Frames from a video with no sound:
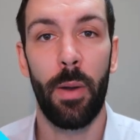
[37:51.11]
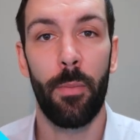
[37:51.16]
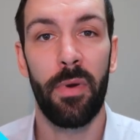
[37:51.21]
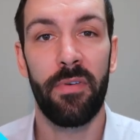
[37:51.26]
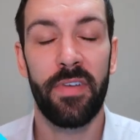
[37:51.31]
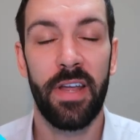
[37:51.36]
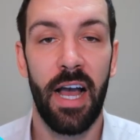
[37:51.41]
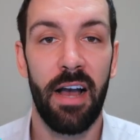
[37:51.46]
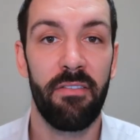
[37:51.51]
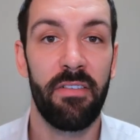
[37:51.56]
and
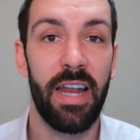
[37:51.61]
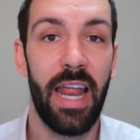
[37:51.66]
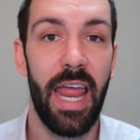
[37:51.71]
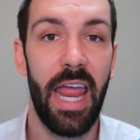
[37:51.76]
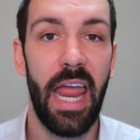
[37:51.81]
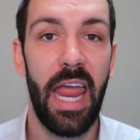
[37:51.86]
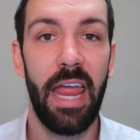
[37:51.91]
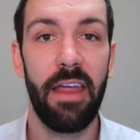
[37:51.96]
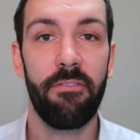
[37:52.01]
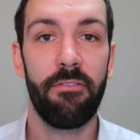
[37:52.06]
we've covered
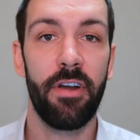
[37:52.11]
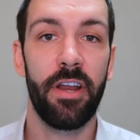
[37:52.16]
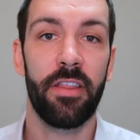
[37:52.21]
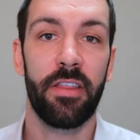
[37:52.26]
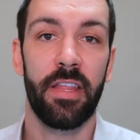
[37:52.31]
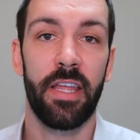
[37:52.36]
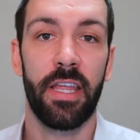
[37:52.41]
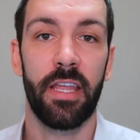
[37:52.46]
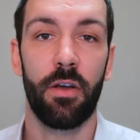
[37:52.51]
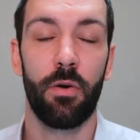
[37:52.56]

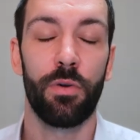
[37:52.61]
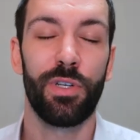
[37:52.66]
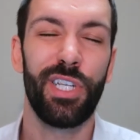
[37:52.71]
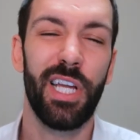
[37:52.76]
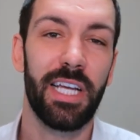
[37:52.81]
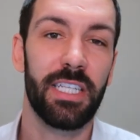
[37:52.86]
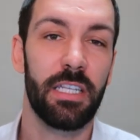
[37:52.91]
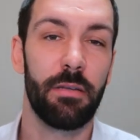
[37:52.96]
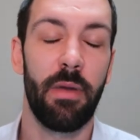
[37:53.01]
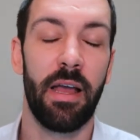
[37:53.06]
everything, or
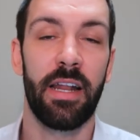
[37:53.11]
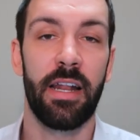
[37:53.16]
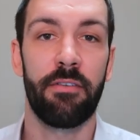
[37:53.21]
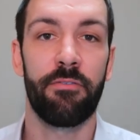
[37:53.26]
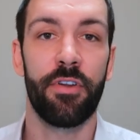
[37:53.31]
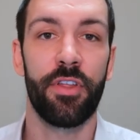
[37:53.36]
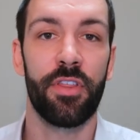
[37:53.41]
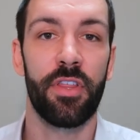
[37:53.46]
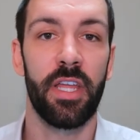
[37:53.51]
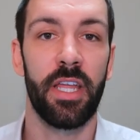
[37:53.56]
just about
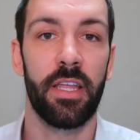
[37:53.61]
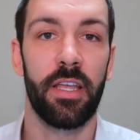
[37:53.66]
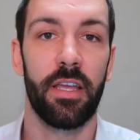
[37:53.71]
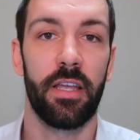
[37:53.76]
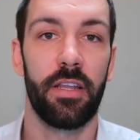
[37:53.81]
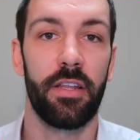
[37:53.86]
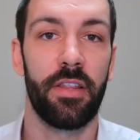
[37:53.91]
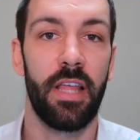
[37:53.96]
everything,